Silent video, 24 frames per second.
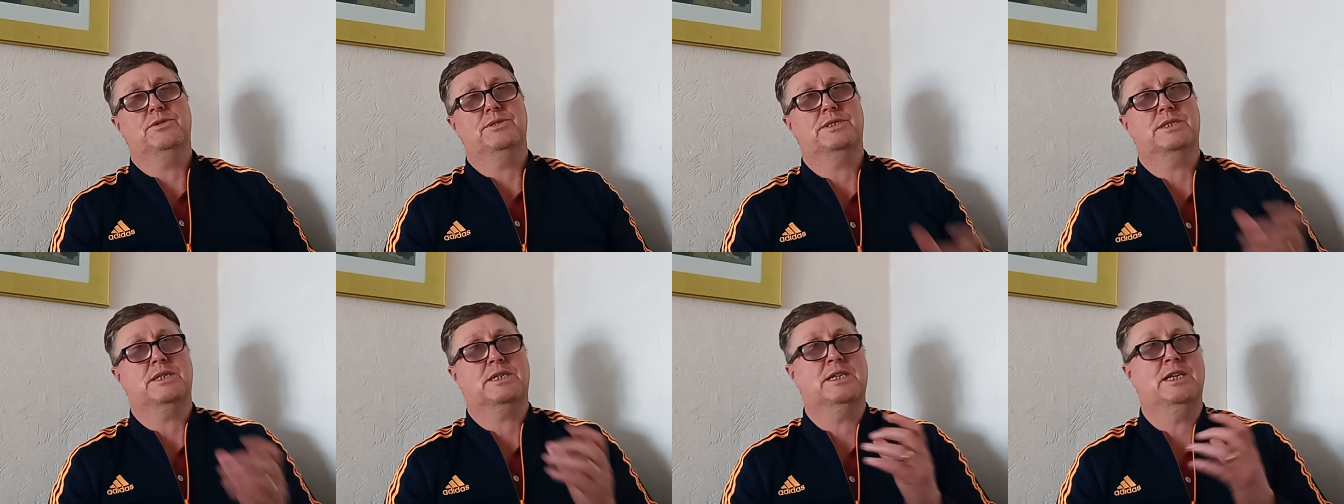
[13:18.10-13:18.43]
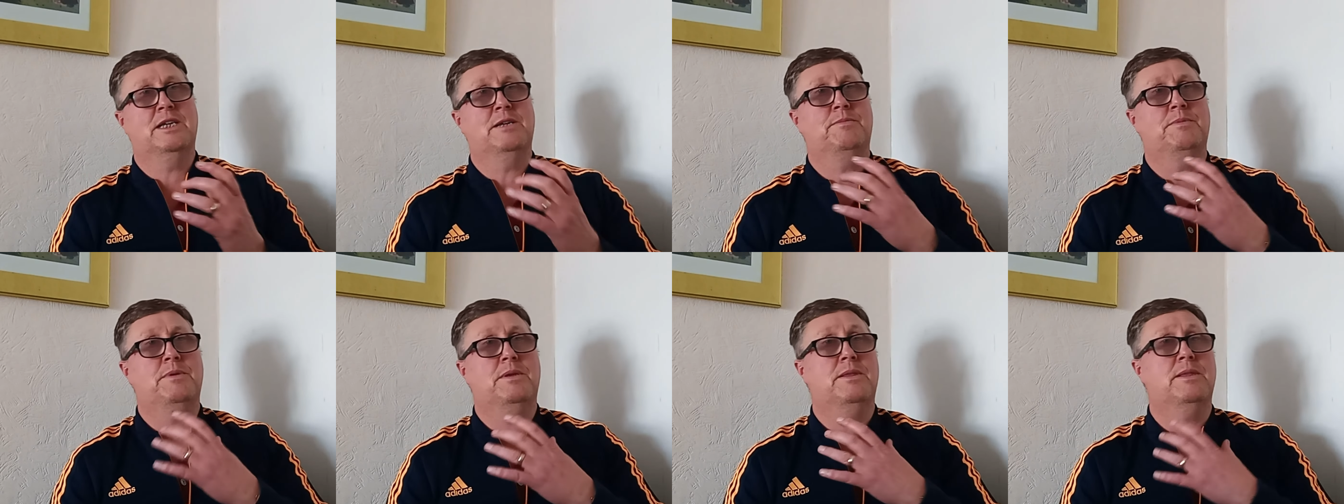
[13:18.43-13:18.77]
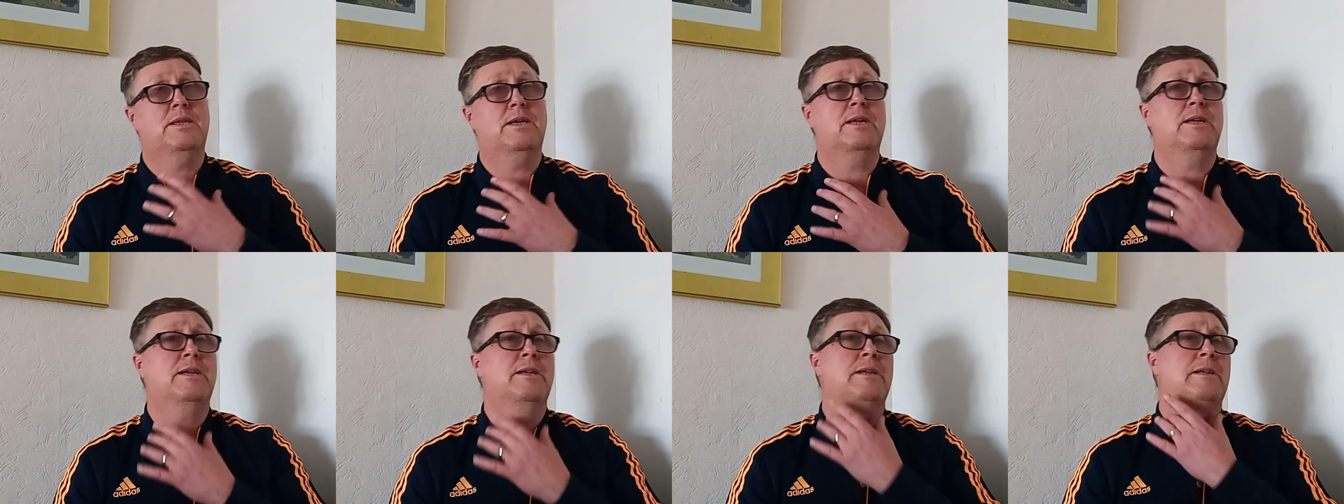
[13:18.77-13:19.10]
night to keep it
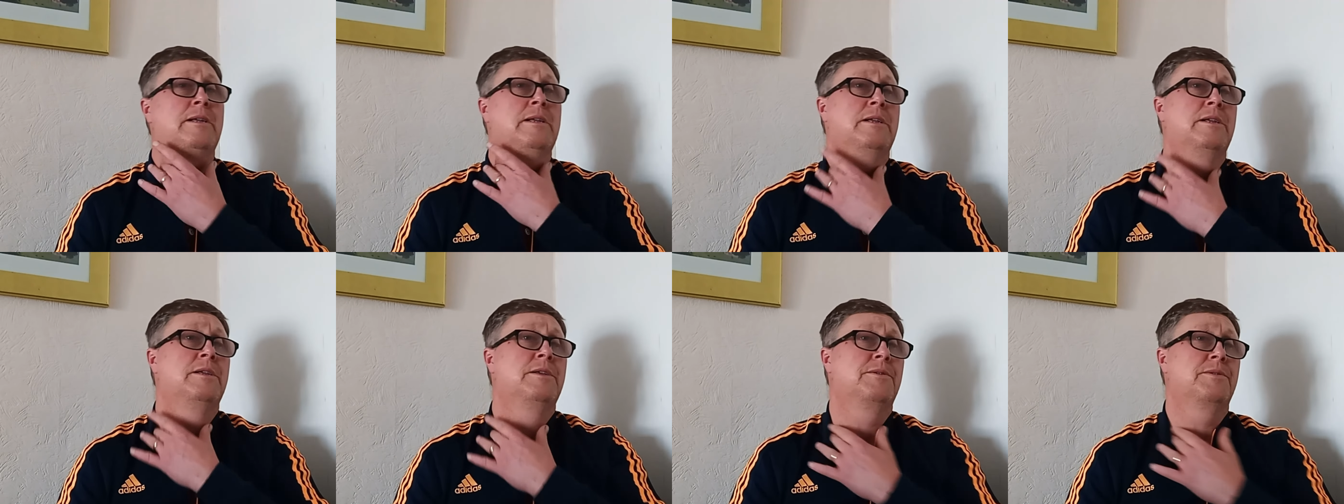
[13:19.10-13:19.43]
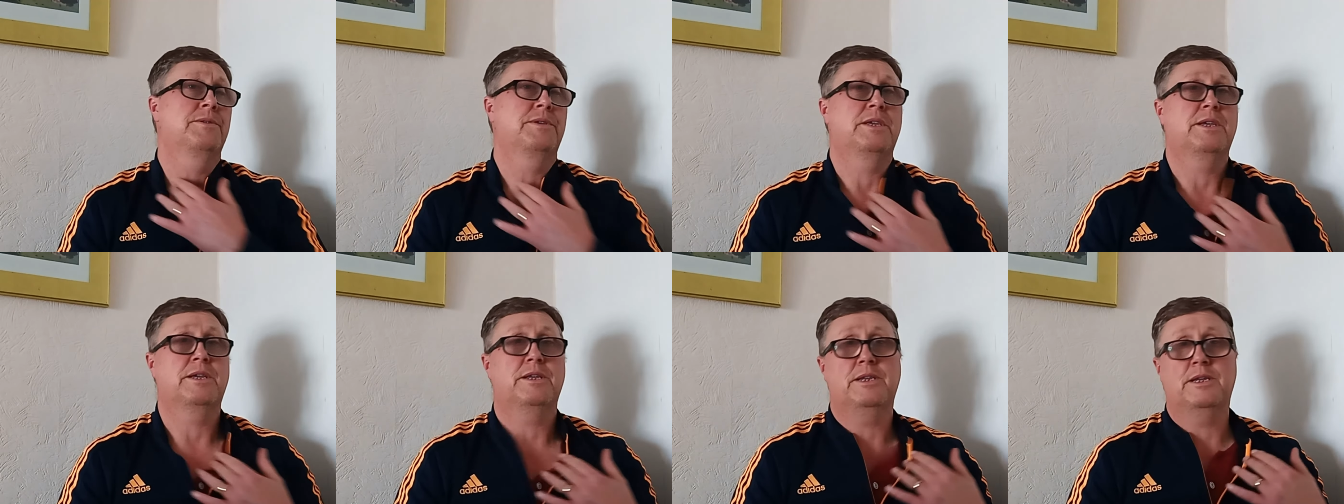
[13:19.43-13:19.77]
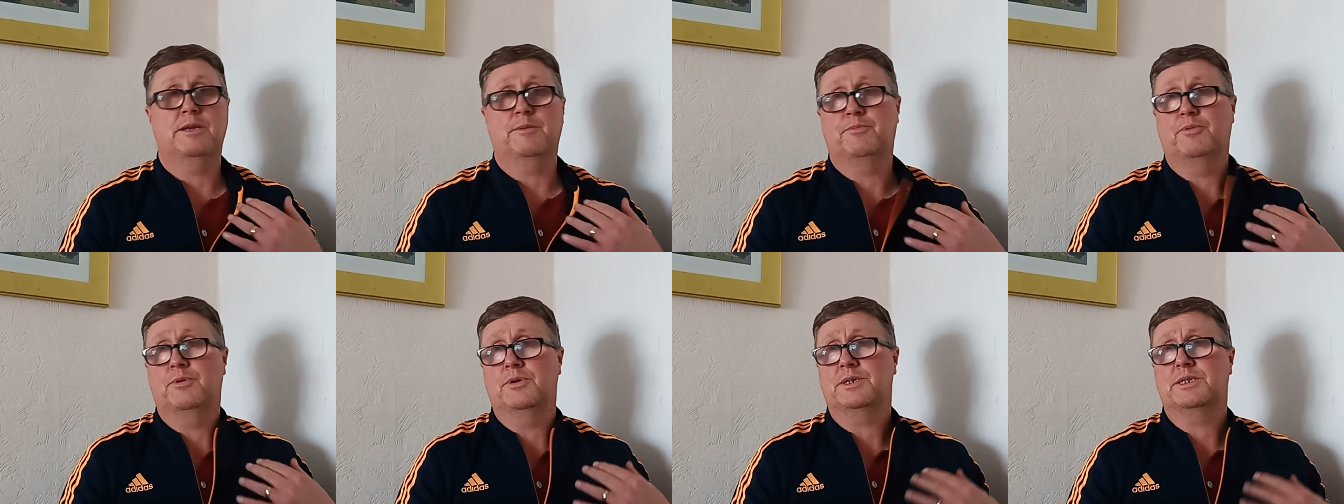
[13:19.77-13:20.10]
there.
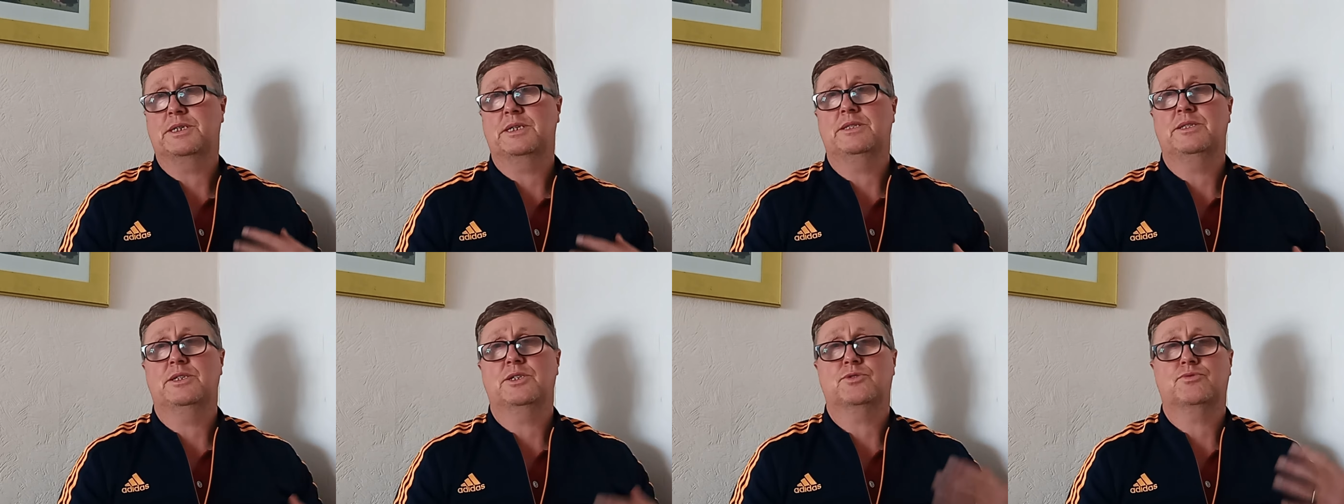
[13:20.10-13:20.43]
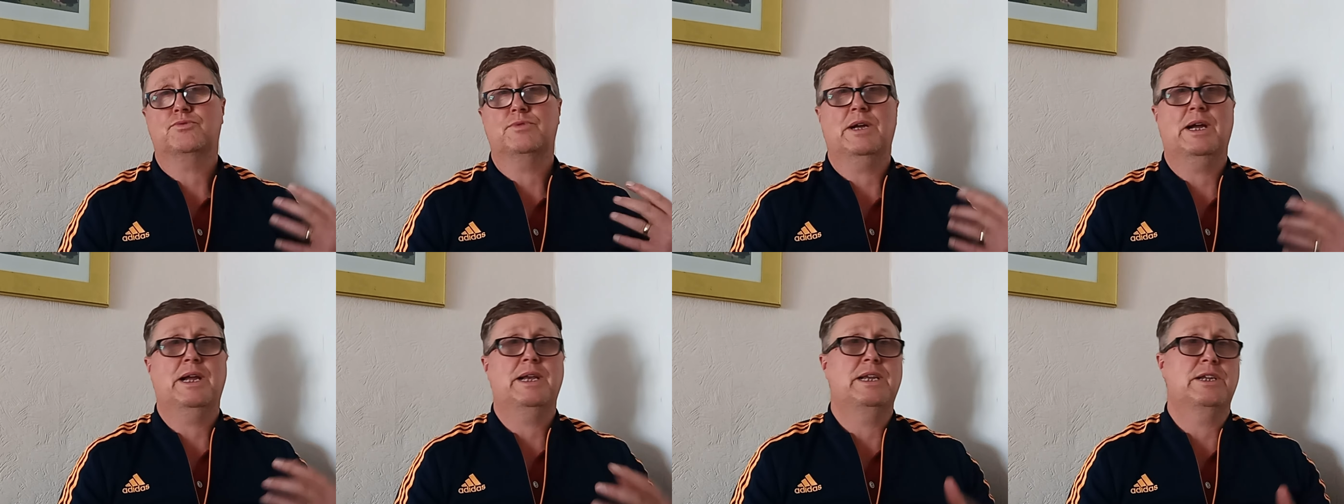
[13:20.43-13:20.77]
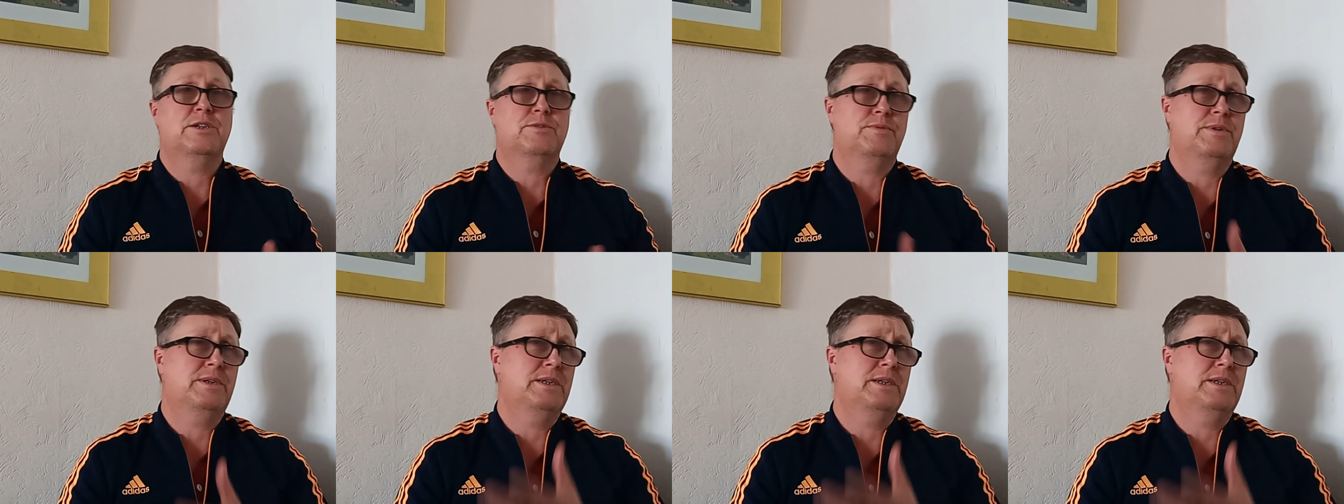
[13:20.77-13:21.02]
You put it in this radius